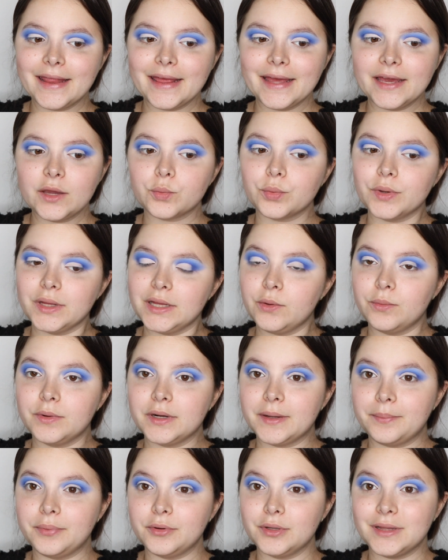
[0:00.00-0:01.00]
like really
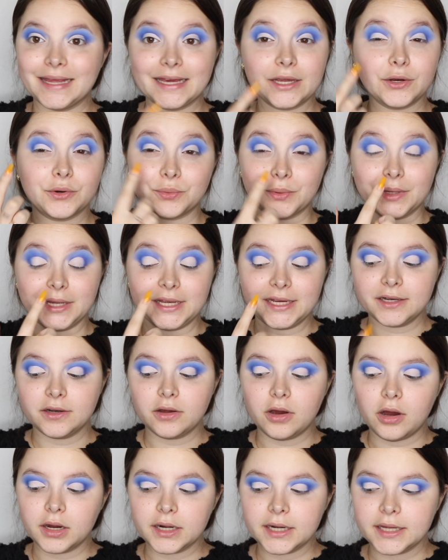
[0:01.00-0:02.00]
want to put like green
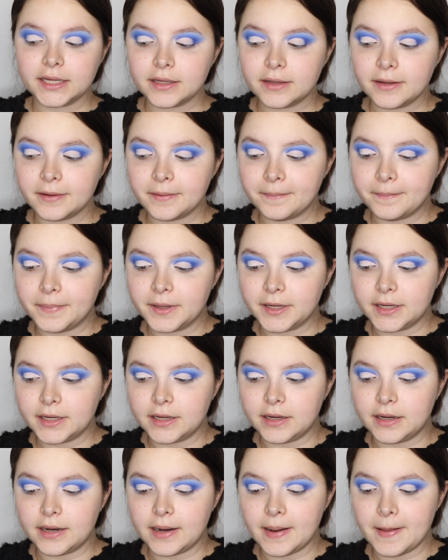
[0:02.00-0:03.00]
on it,
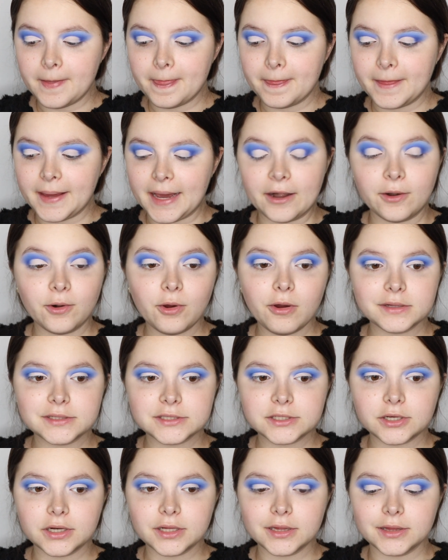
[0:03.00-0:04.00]
but I don't know how it's
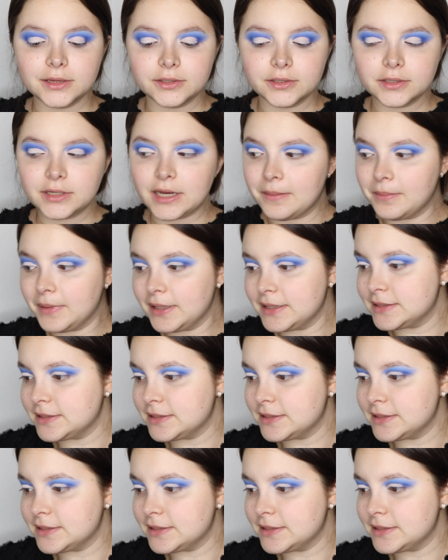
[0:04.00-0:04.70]
gonna look. I'm like